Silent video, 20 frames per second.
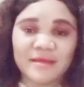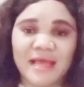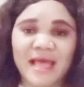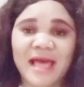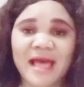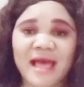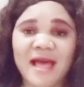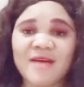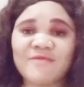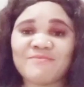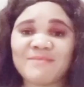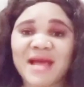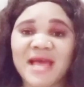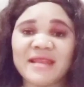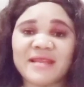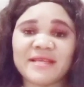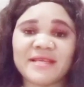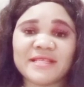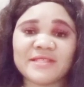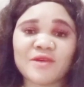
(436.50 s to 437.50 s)
I have my
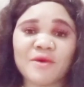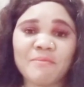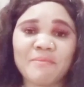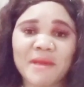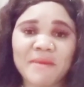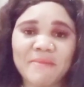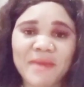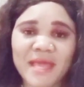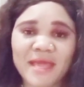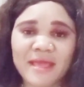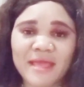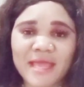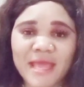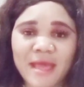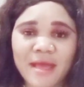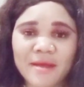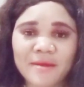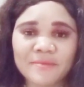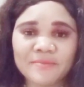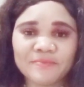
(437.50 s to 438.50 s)
alligator pepper
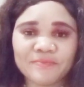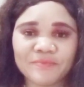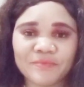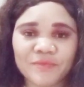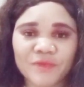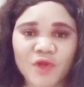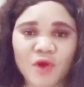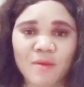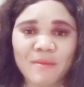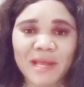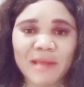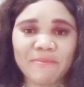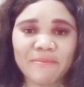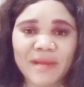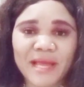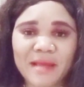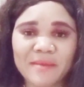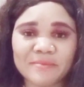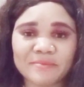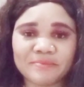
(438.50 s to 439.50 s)
here on my
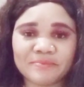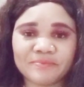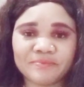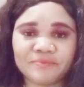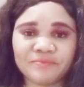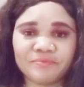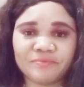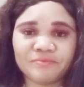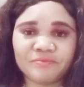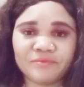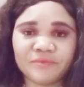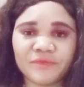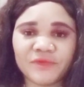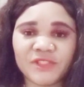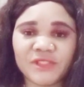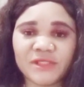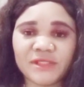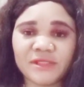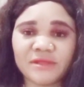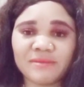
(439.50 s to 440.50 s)
palm.
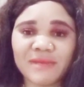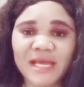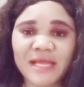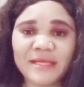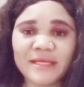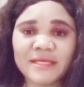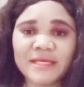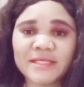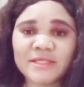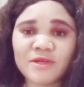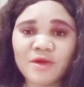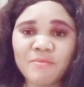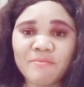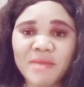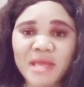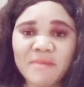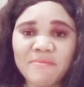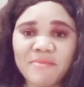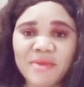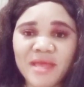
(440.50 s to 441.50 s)
This is my alligator
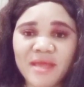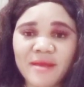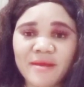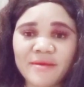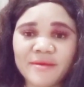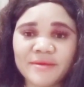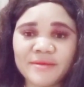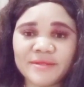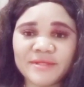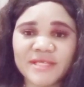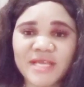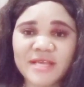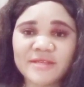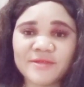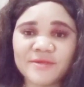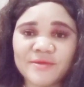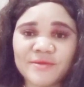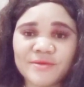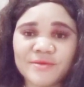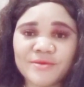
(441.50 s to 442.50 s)
pepper.
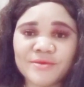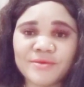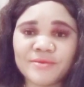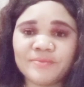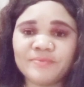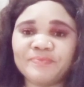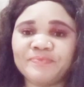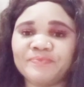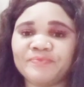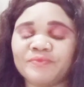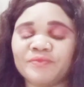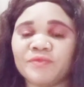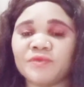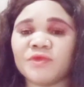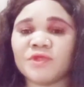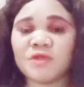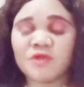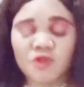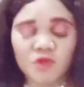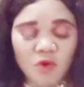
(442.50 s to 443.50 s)
Yes,
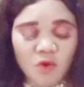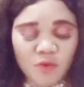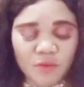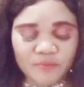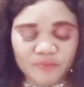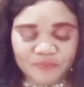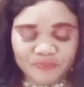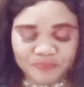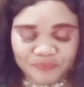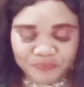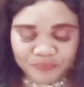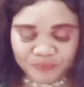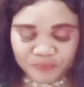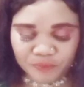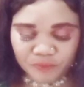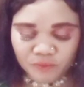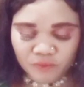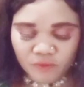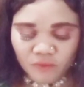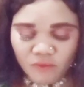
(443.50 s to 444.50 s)
so
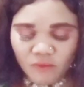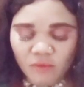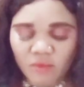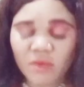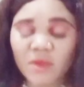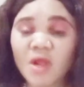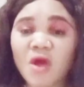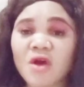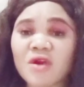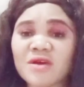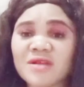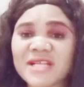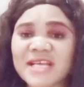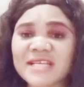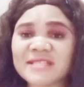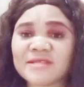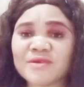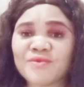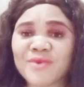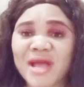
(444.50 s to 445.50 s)
another
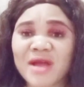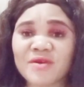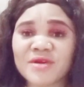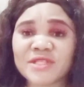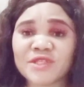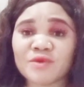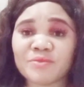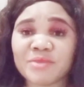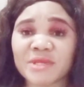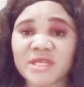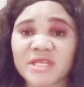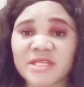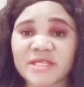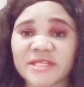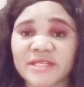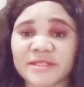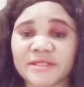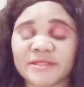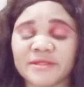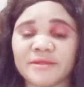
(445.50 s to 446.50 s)
thing we are going to be
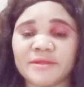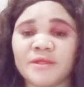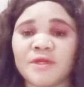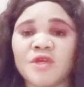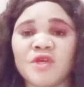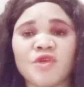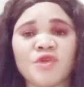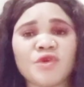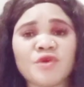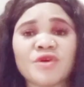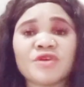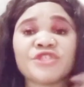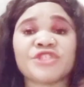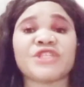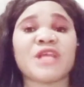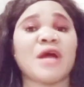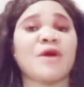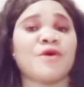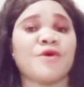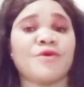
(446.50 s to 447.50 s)
needed, you know
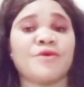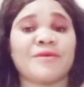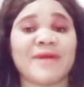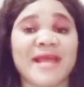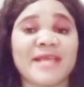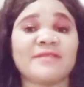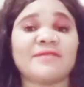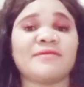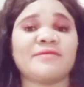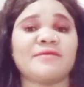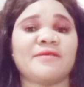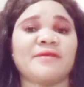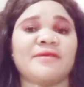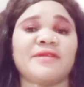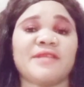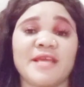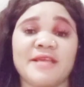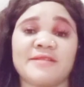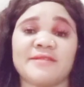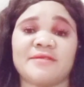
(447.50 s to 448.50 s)
charcoal, right?
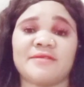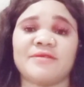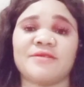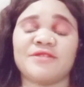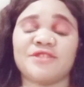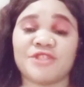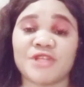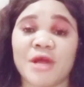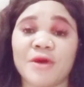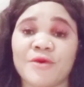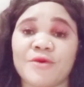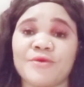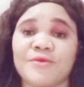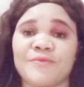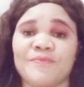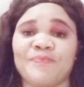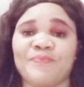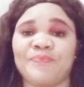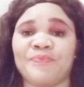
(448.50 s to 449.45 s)
Yes, charcoal.